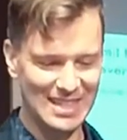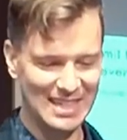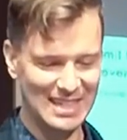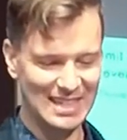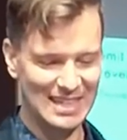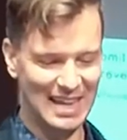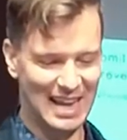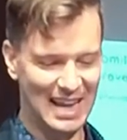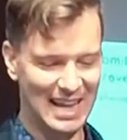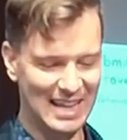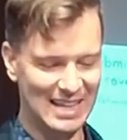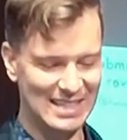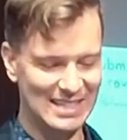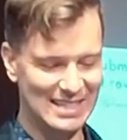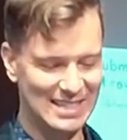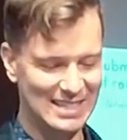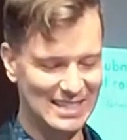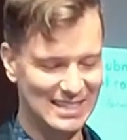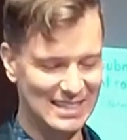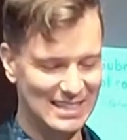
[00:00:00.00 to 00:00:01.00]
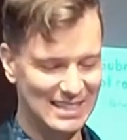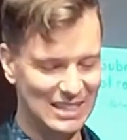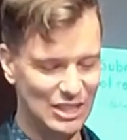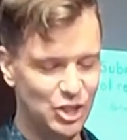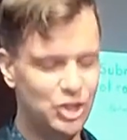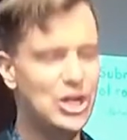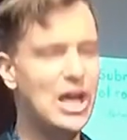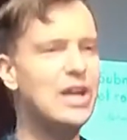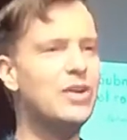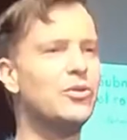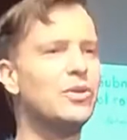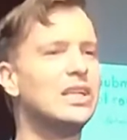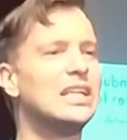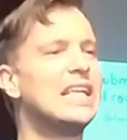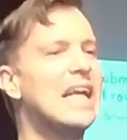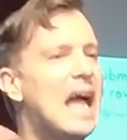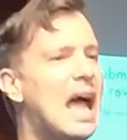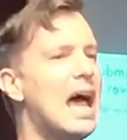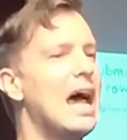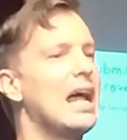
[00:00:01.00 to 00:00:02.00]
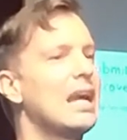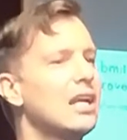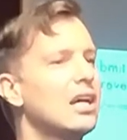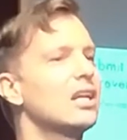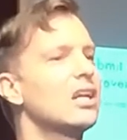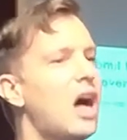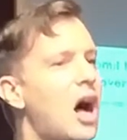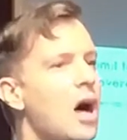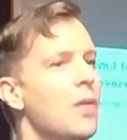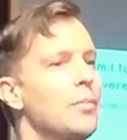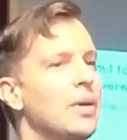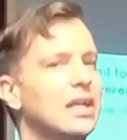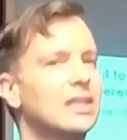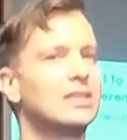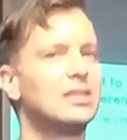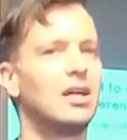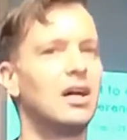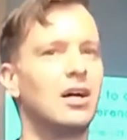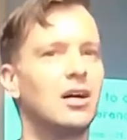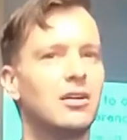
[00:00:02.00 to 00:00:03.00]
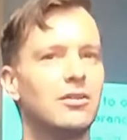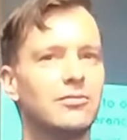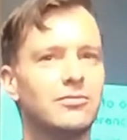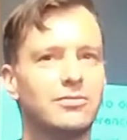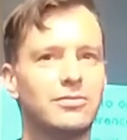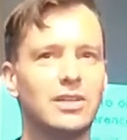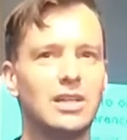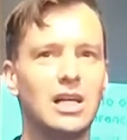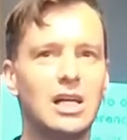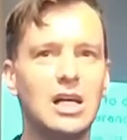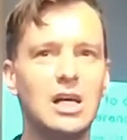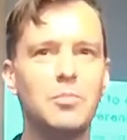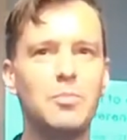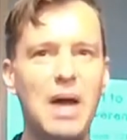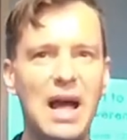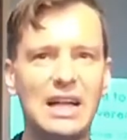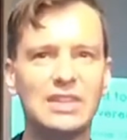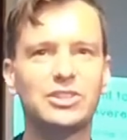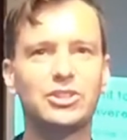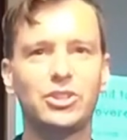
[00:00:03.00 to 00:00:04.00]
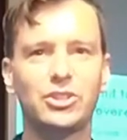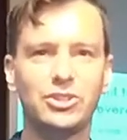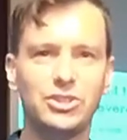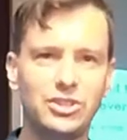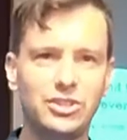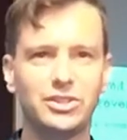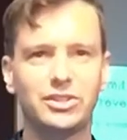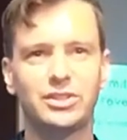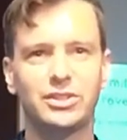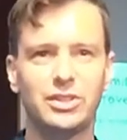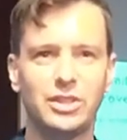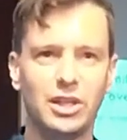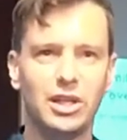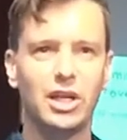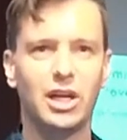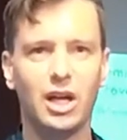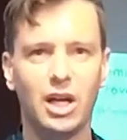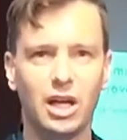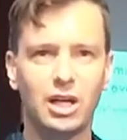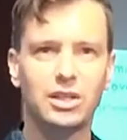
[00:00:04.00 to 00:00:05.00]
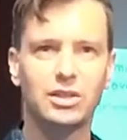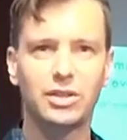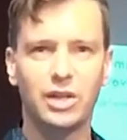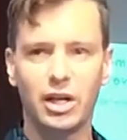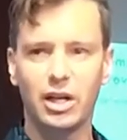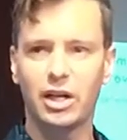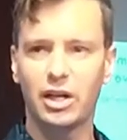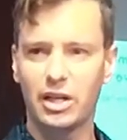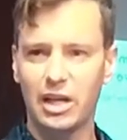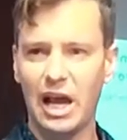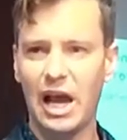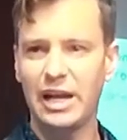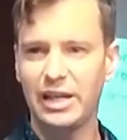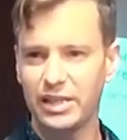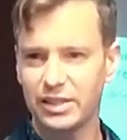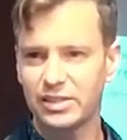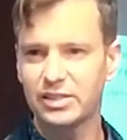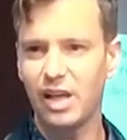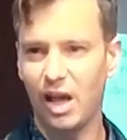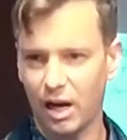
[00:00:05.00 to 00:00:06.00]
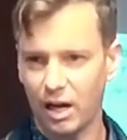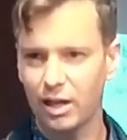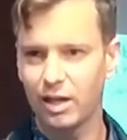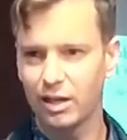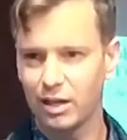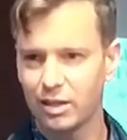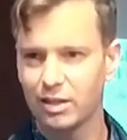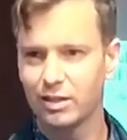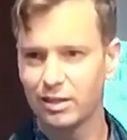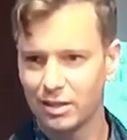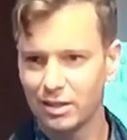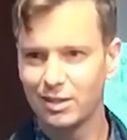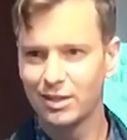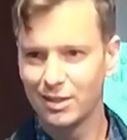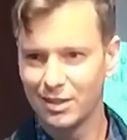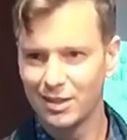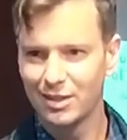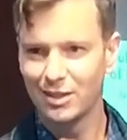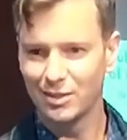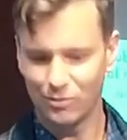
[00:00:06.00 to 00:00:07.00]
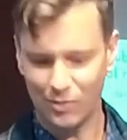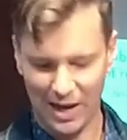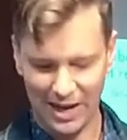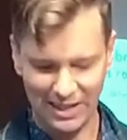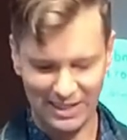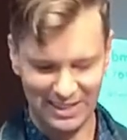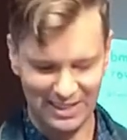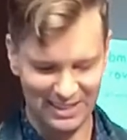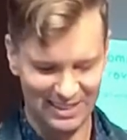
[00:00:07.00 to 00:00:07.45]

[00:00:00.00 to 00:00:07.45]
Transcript: And generally had a comment of pastors kind of suck, right?